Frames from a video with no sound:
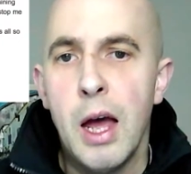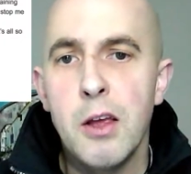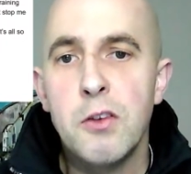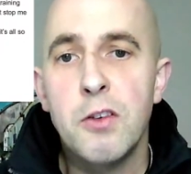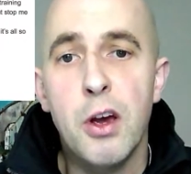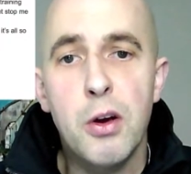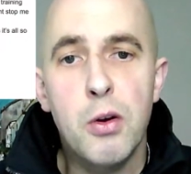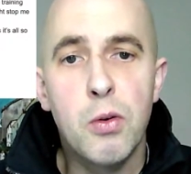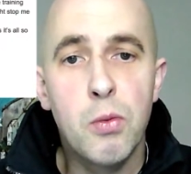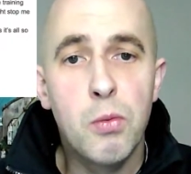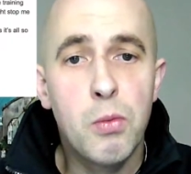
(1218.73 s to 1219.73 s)
So
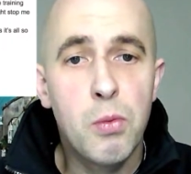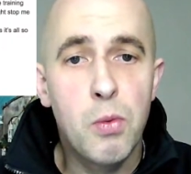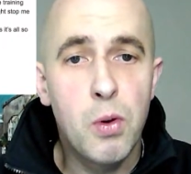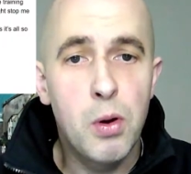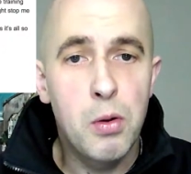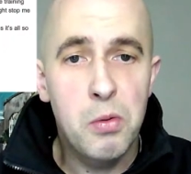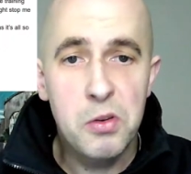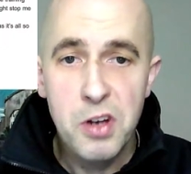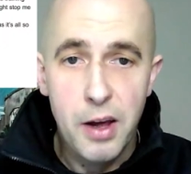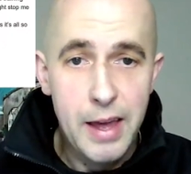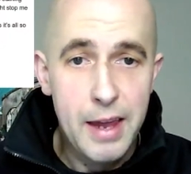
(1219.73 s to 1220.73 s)
I'll
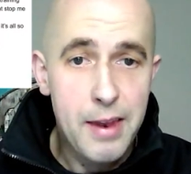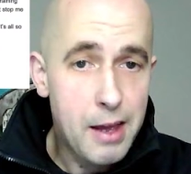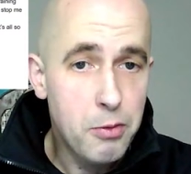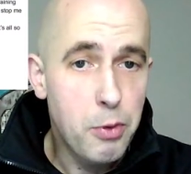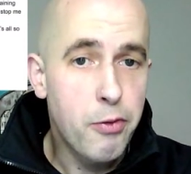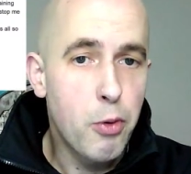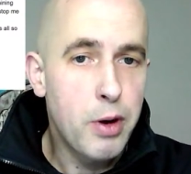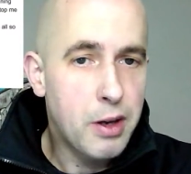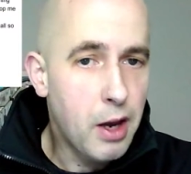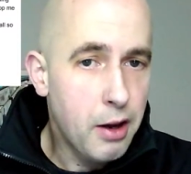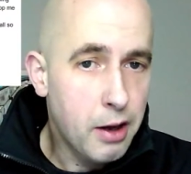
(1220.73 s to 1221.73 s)
start at the end there. So we've already
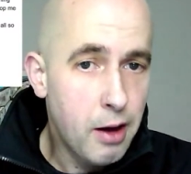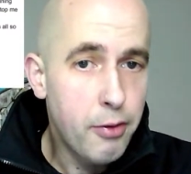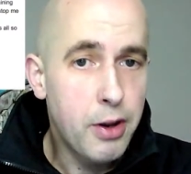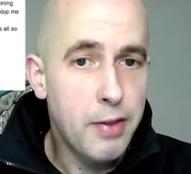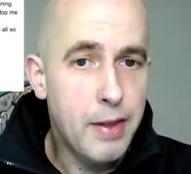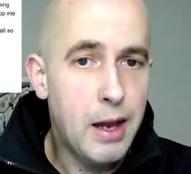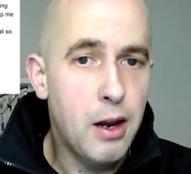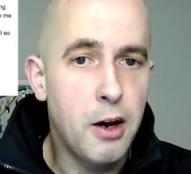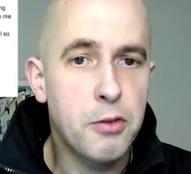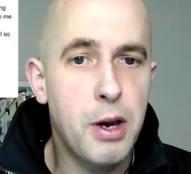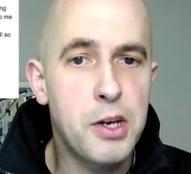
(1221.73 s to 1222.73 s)
kind of covered in that
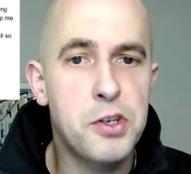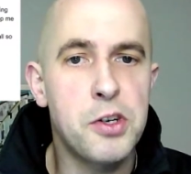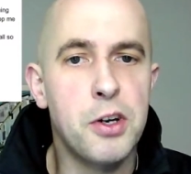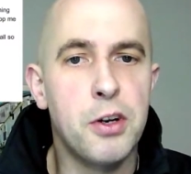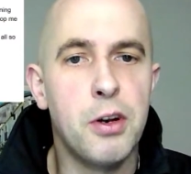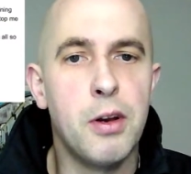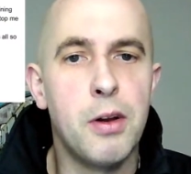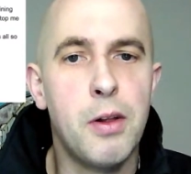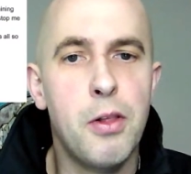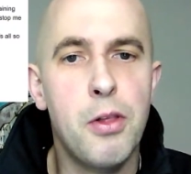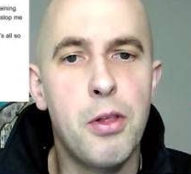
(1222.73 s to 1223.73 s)
last question
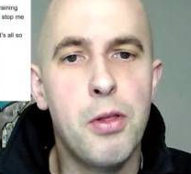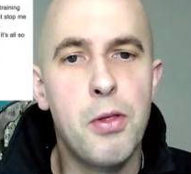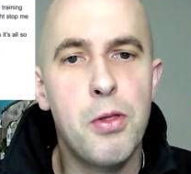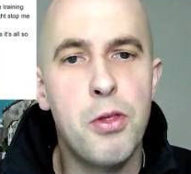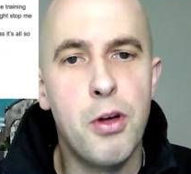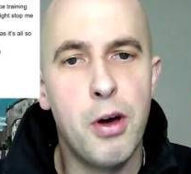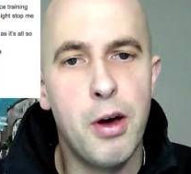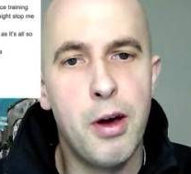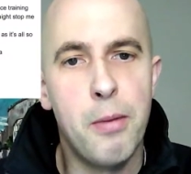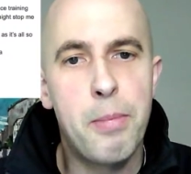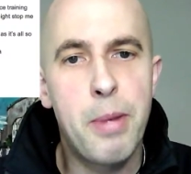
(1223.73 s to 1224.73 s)

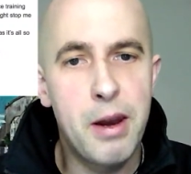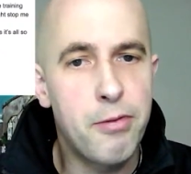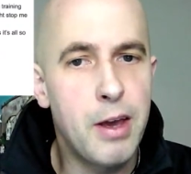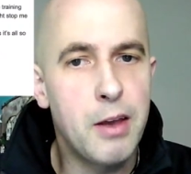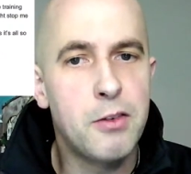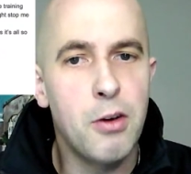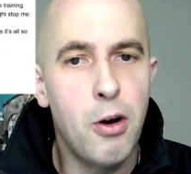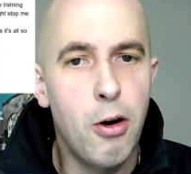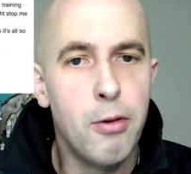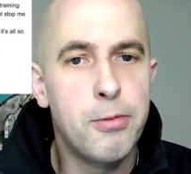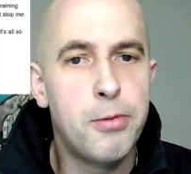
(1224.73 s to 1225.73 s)
the benefits
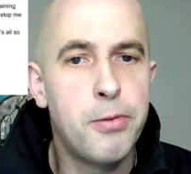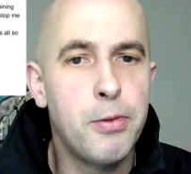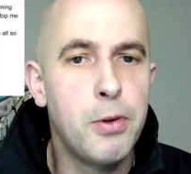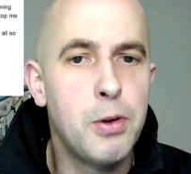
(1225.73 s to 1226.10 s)
of